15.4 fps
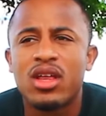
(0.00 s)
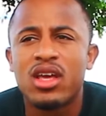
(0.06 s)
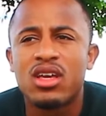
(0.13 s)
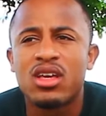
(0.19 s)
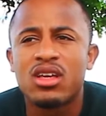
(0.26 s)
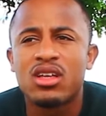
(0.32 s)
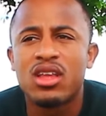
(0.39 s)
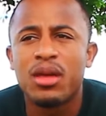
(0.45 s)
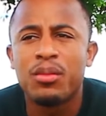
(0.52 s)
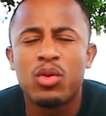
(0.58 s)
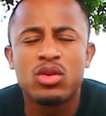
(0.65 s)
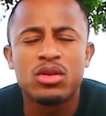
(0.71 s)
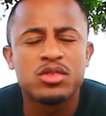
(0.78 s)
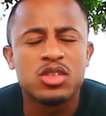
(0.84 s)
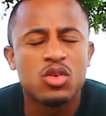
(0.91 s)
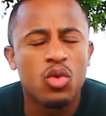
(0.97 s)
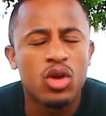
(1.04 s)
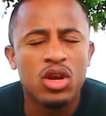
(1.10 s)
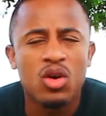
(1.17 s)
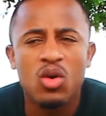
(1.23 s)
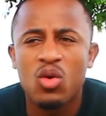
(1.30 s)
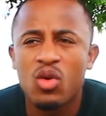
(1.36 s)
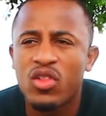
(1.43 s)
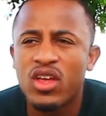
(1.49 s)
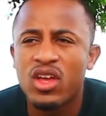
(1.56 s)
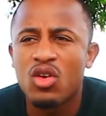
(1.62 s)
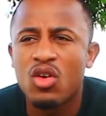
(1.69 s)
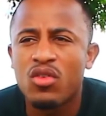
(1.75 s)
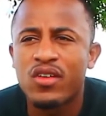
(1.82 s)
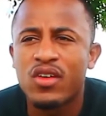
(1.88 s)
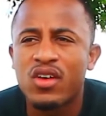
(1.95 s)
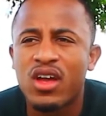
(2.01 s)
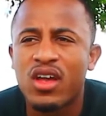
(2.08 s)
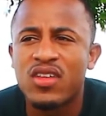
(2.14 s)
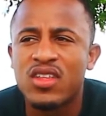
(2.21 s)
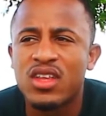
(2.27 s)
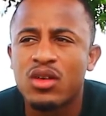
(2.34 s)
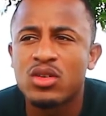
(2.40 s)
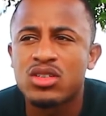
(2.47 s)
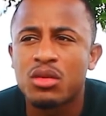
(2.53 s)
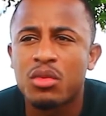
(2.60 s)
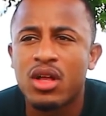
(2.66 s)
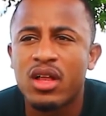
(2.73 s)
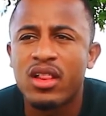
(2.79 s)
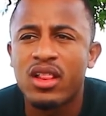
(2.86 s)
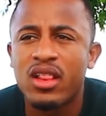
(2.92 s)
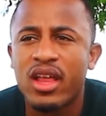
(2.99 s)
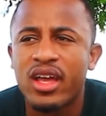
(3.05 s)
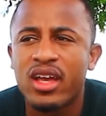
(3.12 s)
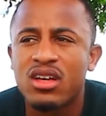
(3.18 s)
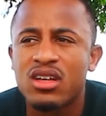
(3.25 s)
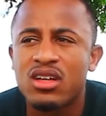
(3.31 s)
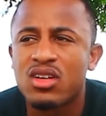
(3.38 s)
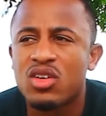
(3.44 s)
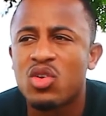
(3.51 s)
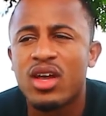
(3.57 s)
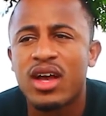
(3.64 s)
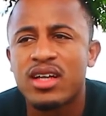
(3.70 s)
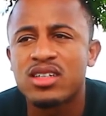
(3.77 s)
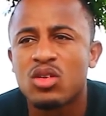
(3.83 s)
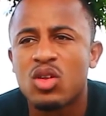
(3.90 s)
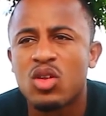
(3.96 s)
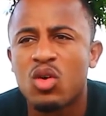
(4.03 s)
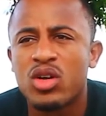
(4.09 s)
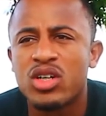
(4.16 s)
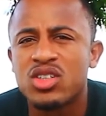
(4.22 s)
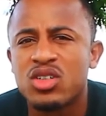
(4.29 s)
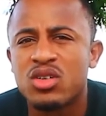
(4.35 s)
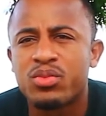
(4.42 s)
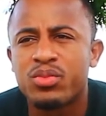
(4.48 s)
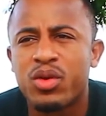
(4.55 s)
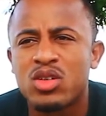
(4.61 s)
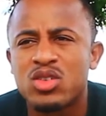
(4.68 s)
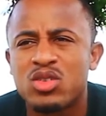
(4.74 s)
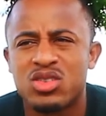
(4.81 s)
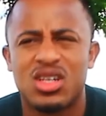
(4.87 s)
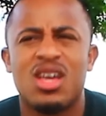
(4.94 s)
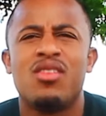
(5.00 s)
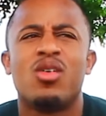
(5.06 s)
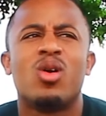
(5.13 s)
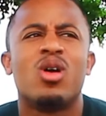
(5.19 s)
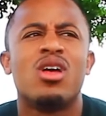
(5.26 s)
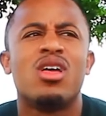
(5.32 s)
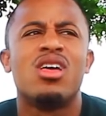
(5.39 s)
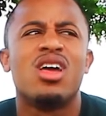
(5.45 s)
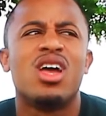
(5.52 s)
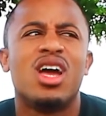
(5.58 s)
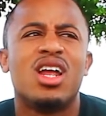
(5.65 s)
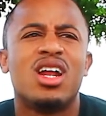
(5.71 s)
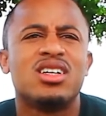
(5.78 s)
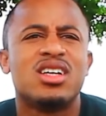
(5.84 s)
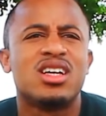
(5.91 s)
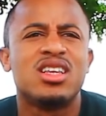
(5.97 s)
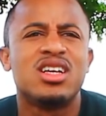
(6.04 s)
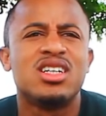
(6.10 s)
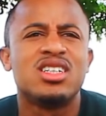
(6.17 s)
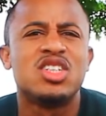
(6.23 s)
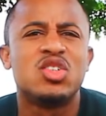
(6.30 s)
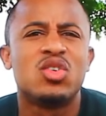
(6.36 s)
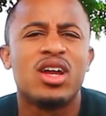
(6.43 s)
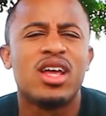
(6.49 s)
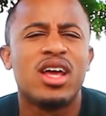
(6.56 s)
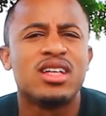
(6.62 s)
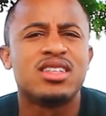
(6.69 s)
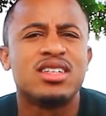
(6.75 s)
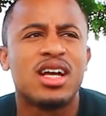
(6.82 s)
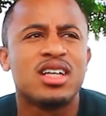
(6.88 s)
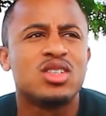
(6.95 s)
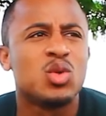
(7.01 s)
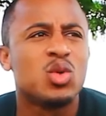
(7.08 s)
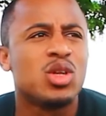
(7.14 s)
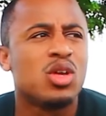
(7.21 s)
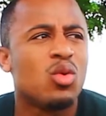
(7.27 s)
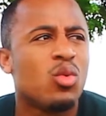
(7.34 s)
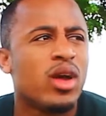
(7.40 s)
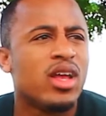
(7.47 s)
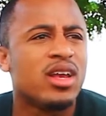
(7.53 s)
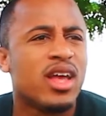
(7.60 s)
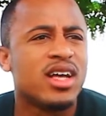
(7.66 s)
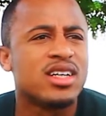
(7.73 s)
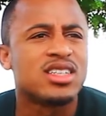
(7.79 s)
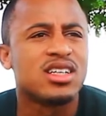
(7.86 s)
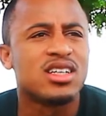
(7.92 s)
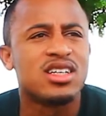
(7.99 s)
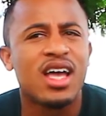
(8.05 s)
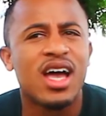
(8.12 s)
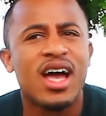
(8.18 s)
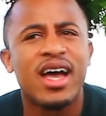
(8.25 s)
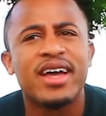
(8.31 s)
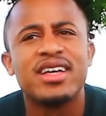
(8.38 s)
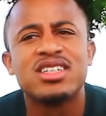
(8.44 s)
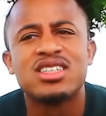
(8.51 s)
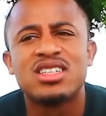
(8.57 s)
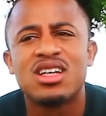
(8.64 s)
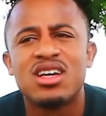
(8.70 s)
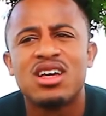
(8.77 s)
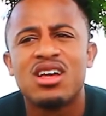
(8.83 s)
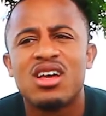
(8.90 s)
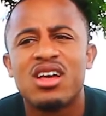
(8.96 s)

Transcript: were like, they pulled up to the window, leaned over, and then they were talking about like, do you guys know the Lord as your personal savior? And I was like, these dreadhead tattoo Lil Wayne esque guys